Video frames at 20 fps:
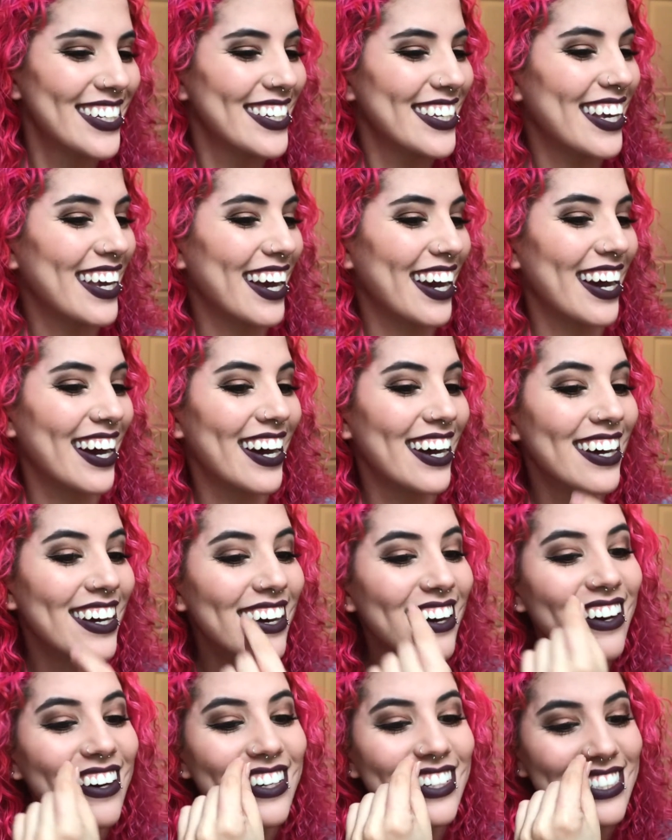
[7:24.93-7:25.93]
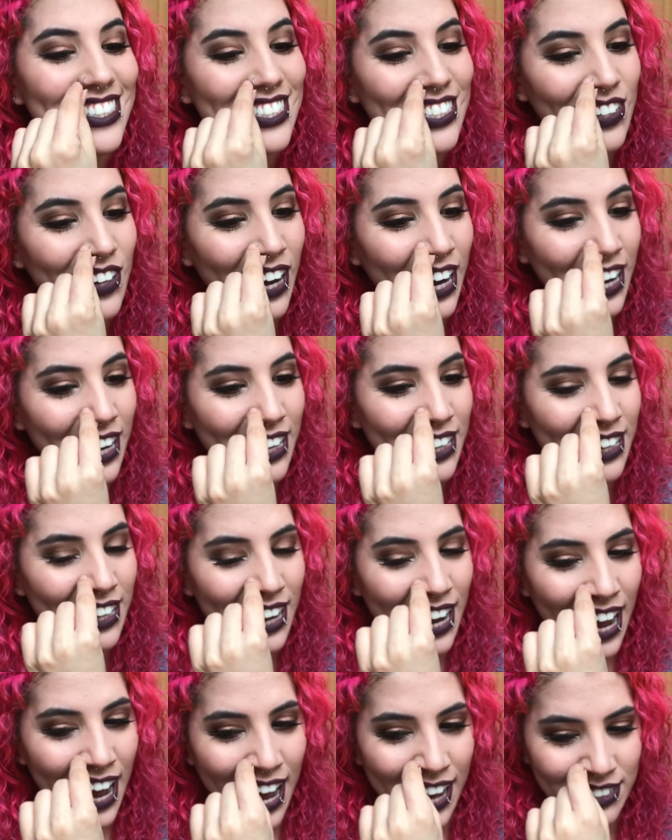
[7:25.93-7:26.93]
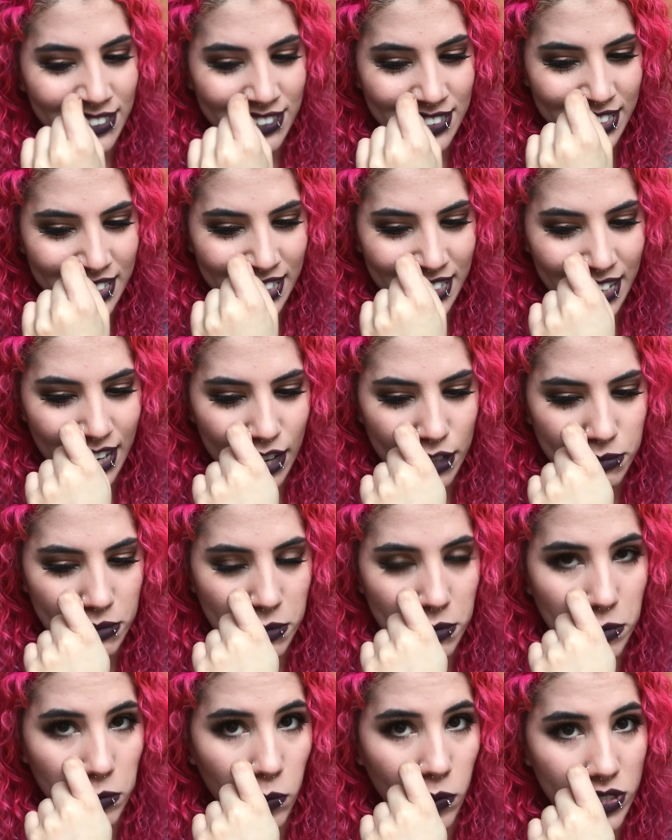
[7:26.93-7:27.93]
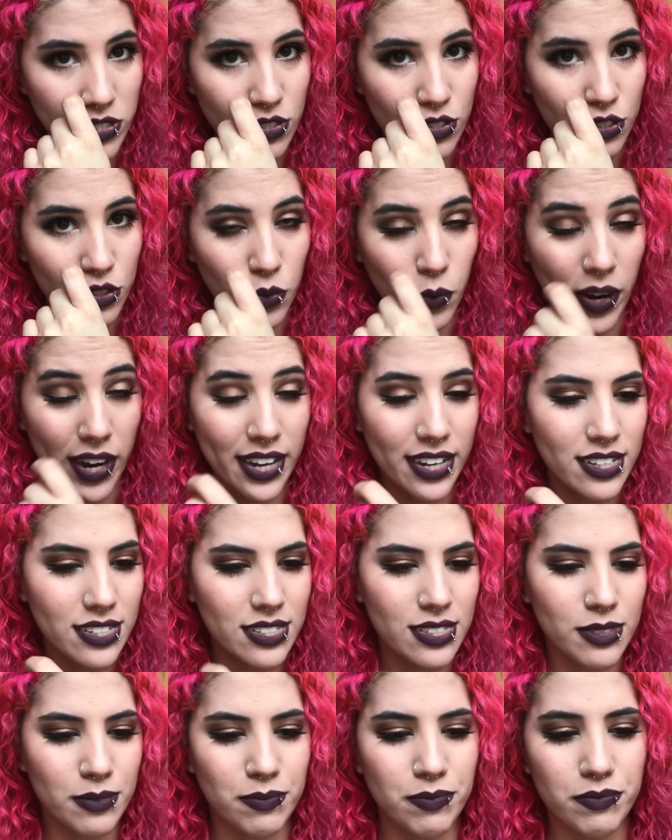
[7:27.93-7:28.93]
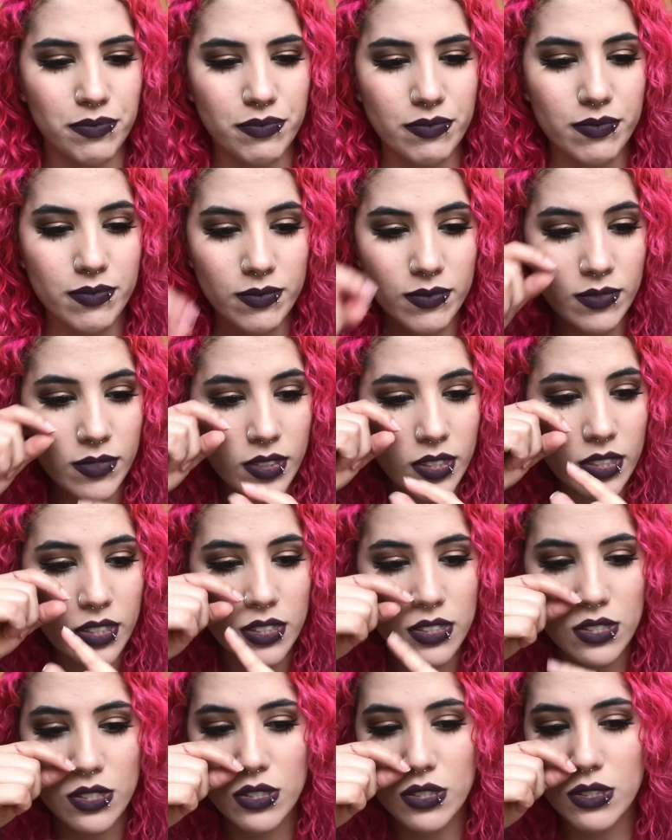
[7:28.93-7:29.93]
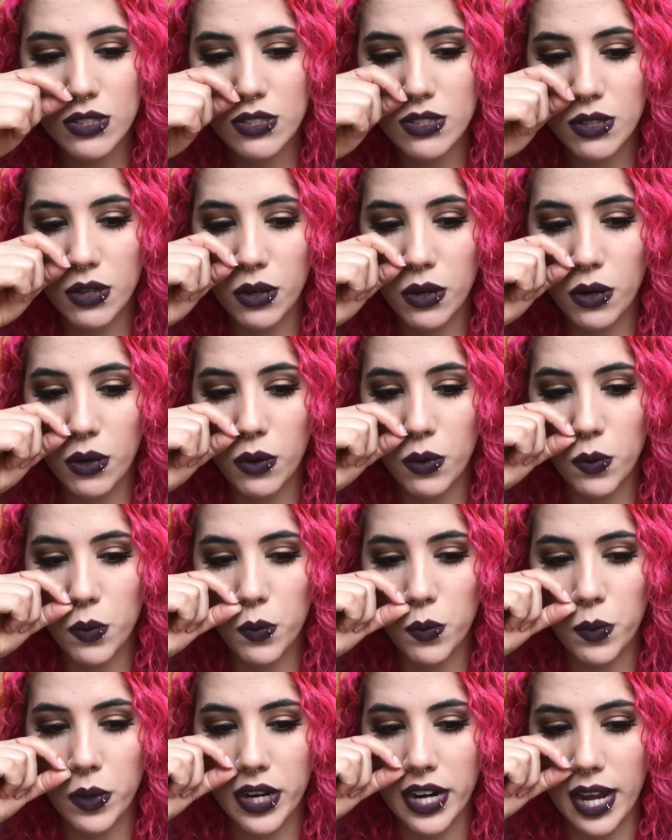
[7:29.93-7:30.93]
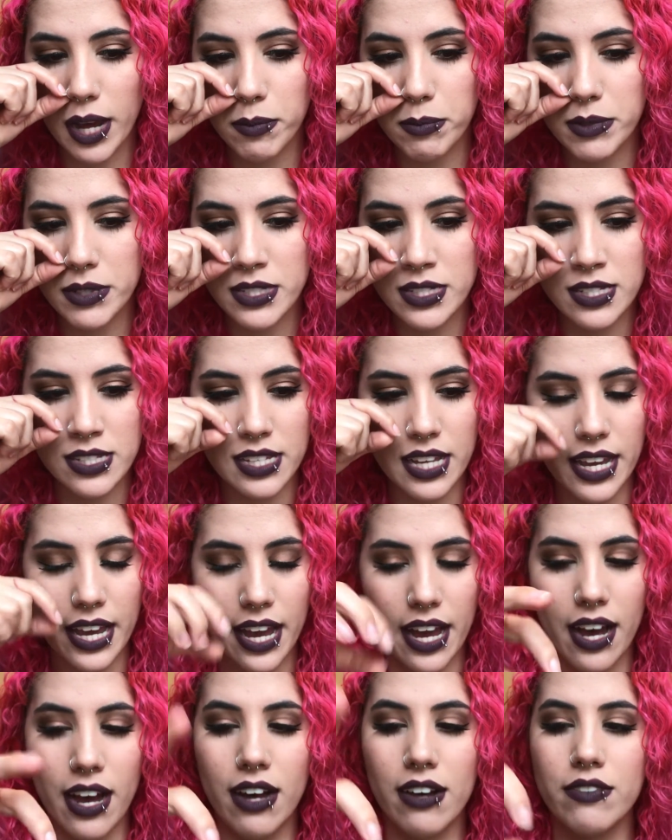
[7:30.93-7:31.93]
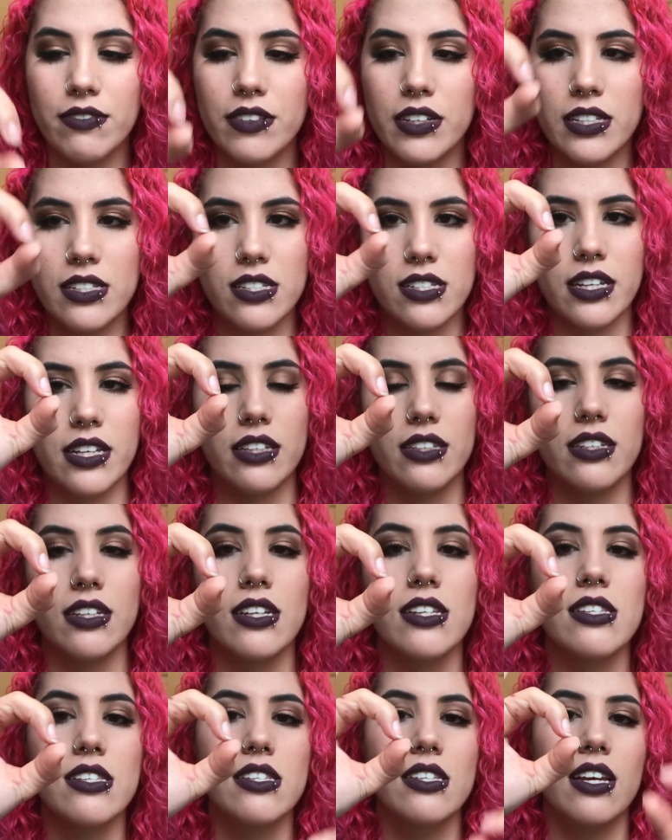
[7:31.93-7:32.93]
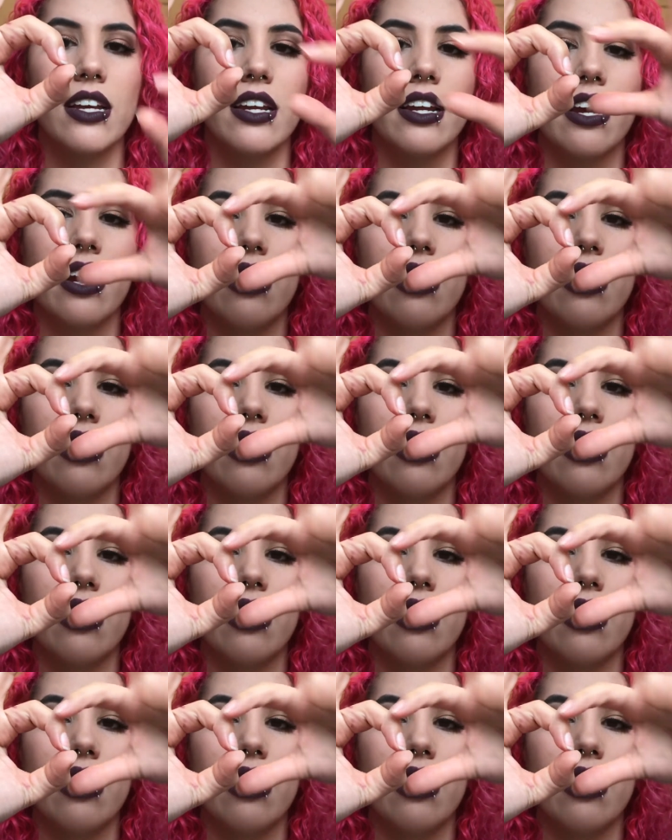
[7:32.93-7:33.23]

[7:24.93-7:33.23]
Yeah, so I had to take it out maybe once or twice. So what happens is it's like this, and I